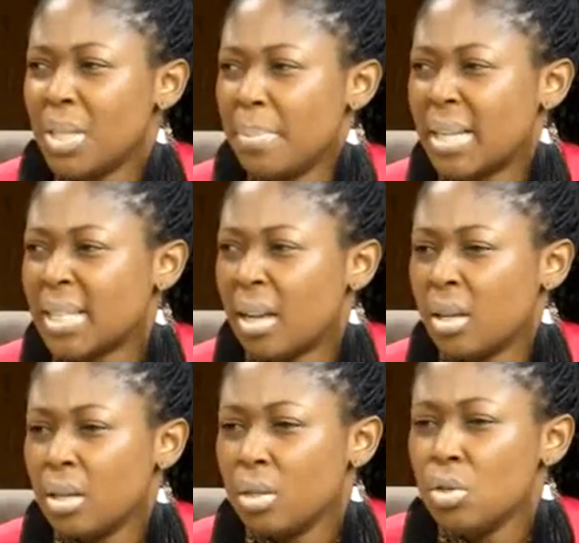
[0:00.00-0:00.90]
the matter
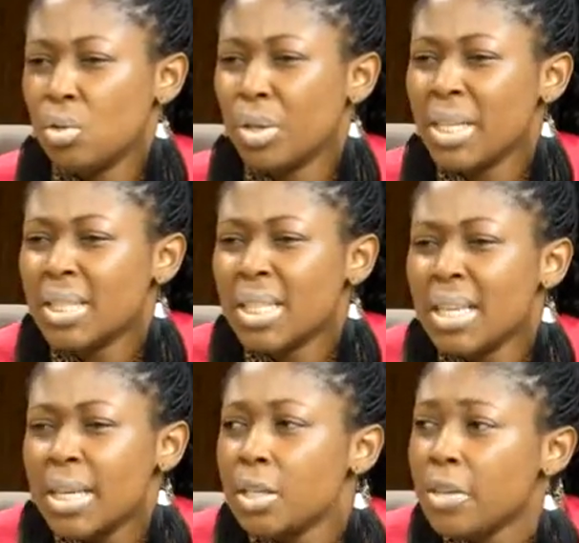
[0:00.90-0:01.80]
yes you know it's
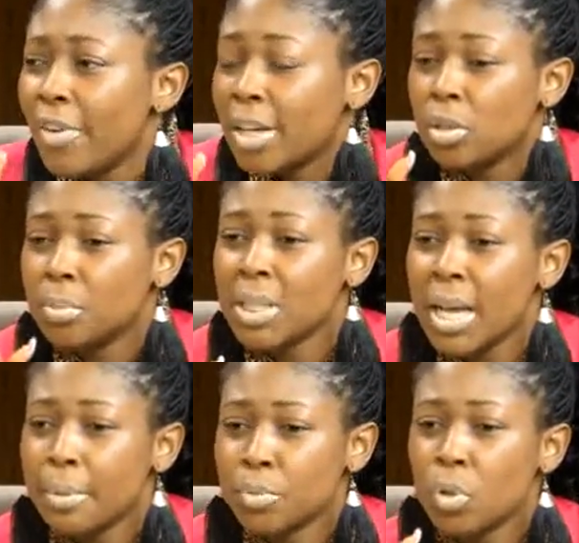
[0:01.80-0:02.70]
the in fact
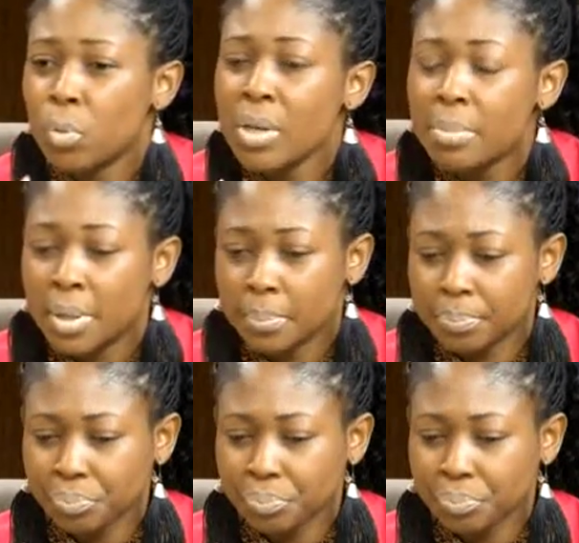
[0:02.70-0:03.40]
sometimes some women